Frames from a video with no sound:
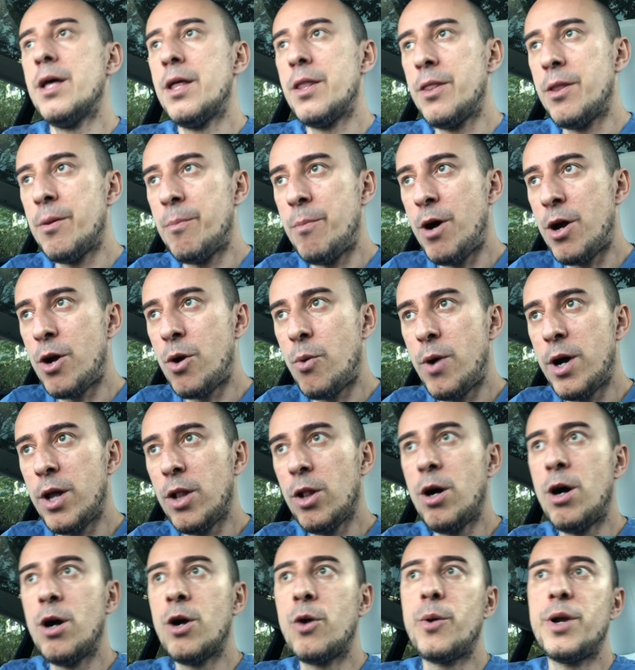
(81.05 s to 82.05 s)
The Model Y
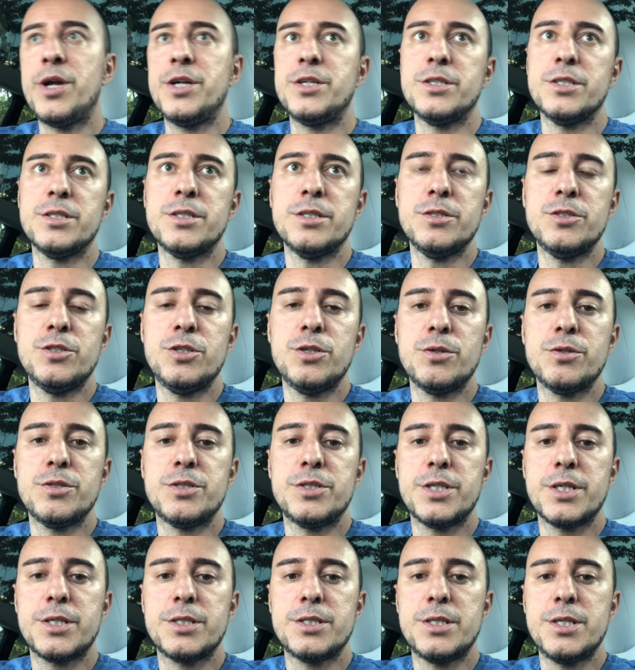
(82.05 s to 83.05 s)
long range does it 0 to
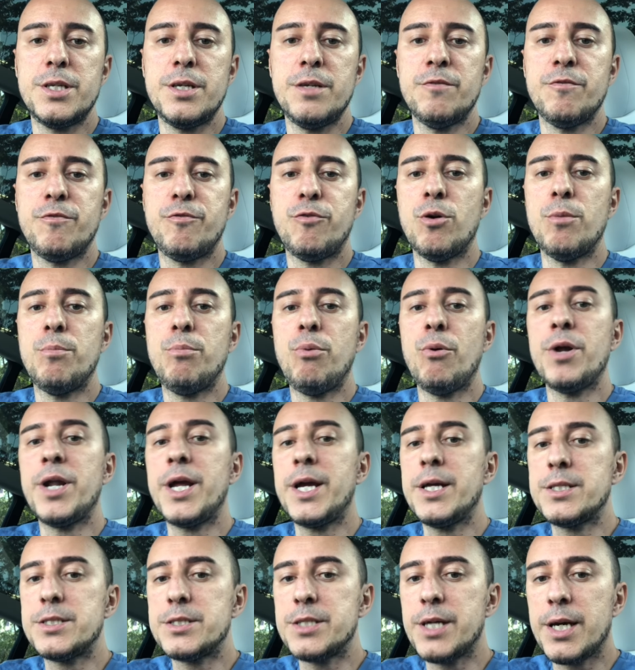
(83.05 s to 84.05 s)
60 in
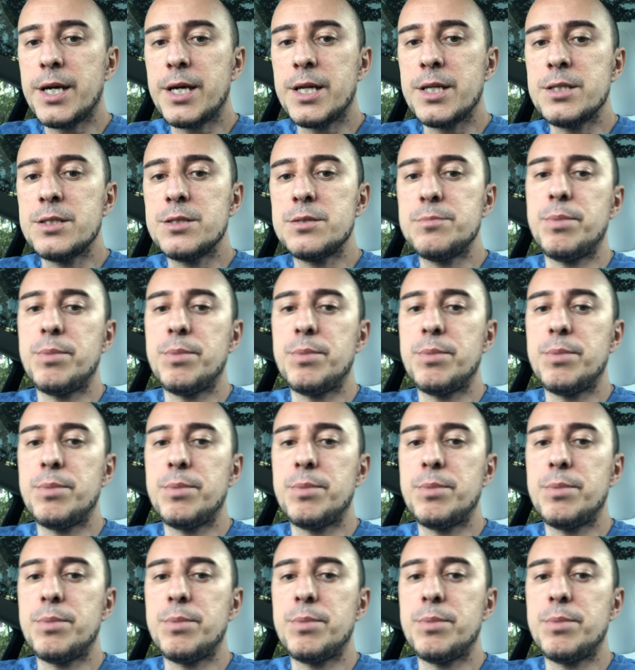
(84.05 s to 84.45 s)
4.8 seconds.